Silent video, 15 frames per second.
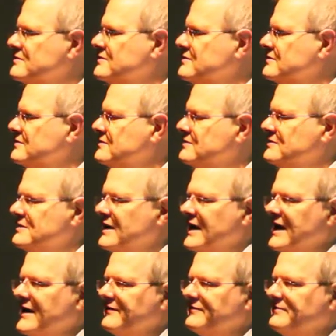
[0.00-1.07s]
Mm,
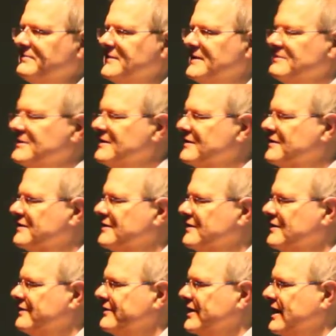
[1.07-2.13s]
half, maybe a
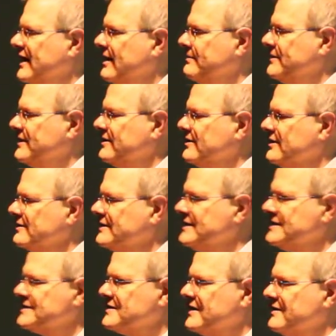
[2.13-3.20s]
third of you. How many are at
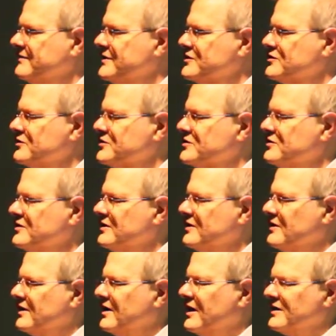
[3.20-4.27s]
least on Visual
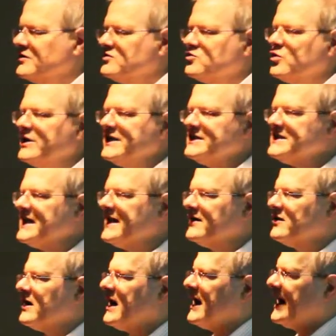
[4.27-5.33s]
Studio on
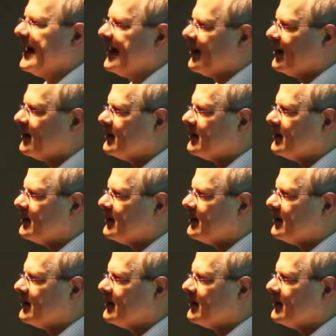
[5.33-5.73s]
2010 or higher?